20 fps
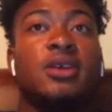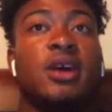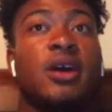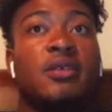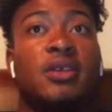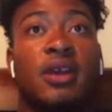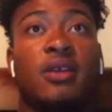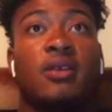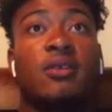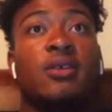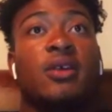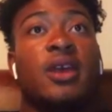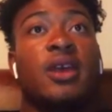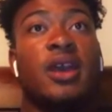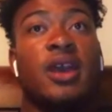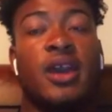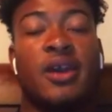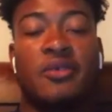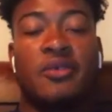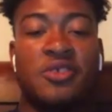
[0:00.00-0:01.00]
So I was like,
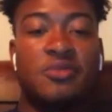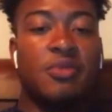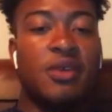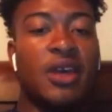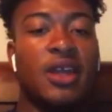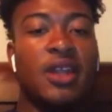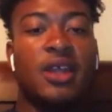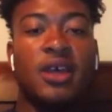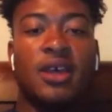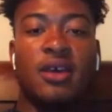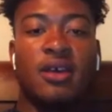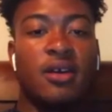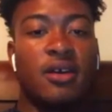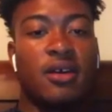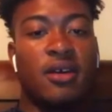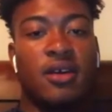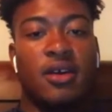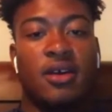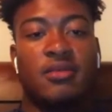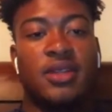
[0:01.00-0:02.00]
"Okay, I respect it."
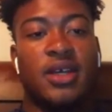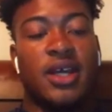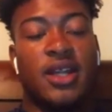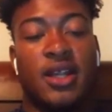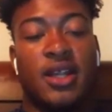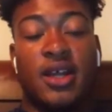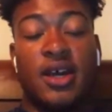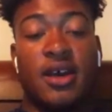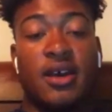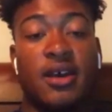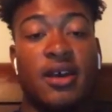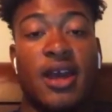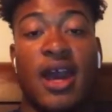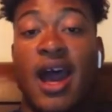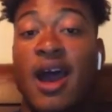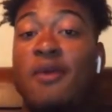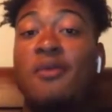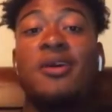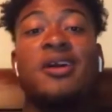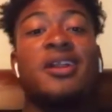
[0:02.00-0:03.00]
Hung up. Da da da.
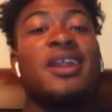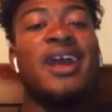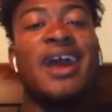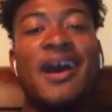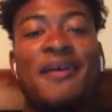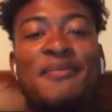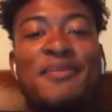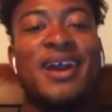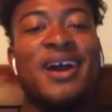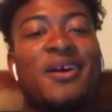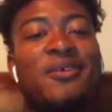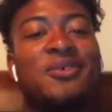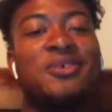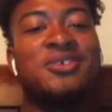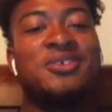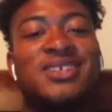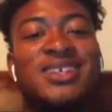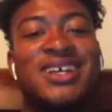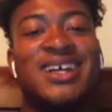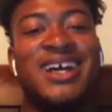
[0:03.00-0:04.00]
I went there. I mean, I
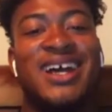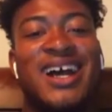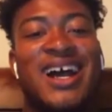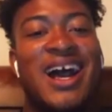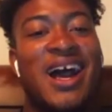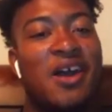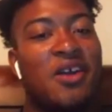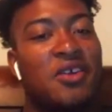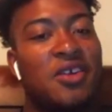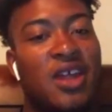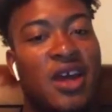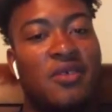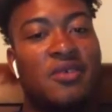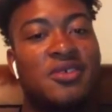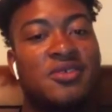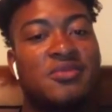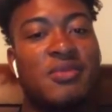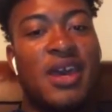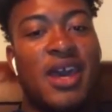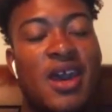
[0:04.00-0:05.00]
was
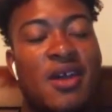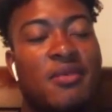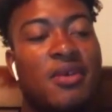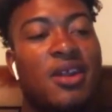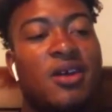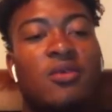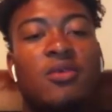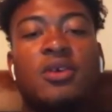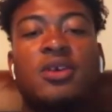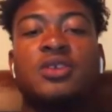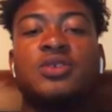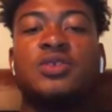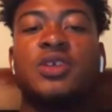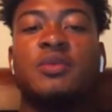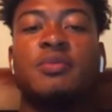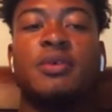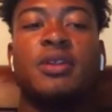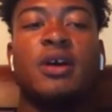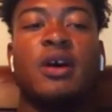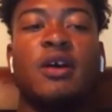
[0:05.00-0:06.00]
mad, but I wasn't
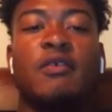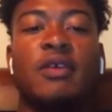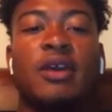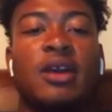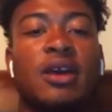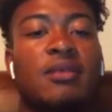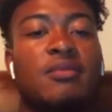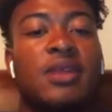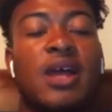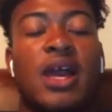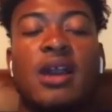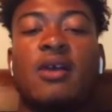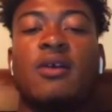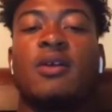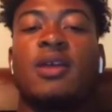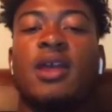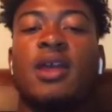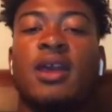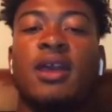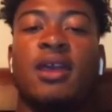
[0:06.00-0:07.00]
tripping off it. I'm like,
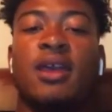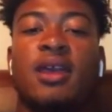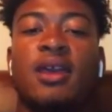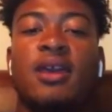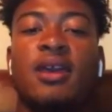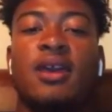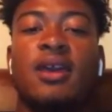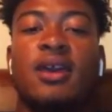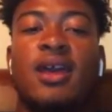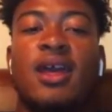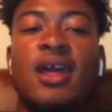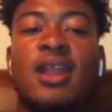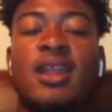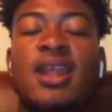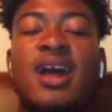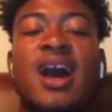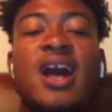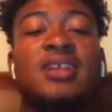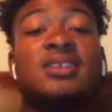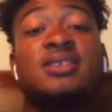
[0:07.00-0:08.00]
okay,
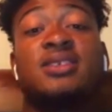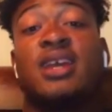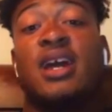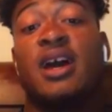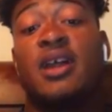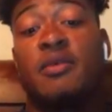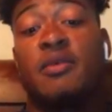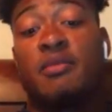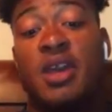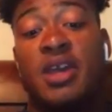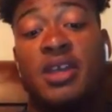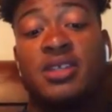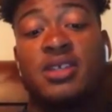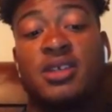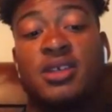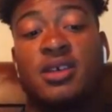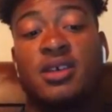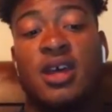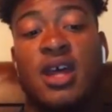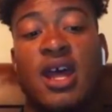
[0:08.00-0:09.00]
now I just gotta make
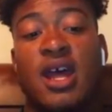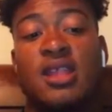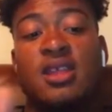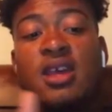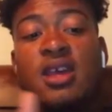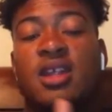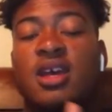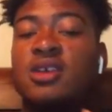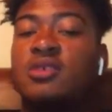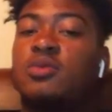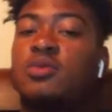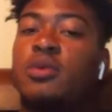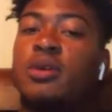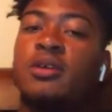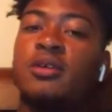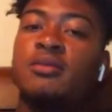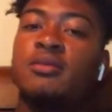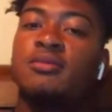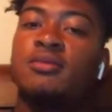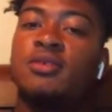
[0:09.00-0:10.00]
sure, and I think that's
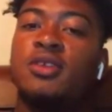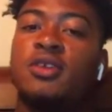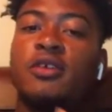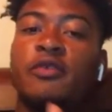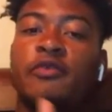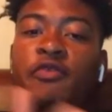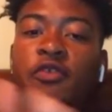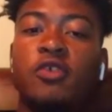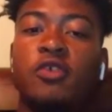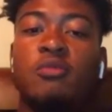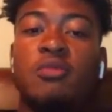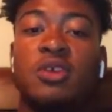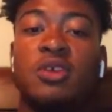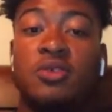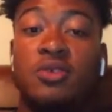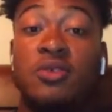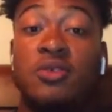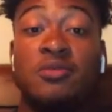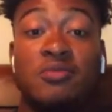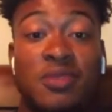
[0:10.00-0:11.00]
what fueled me
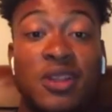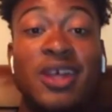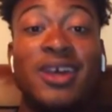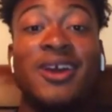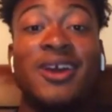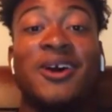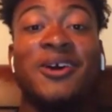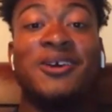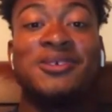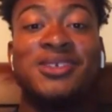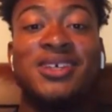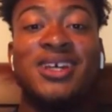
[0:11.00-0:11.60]
through them playoffs.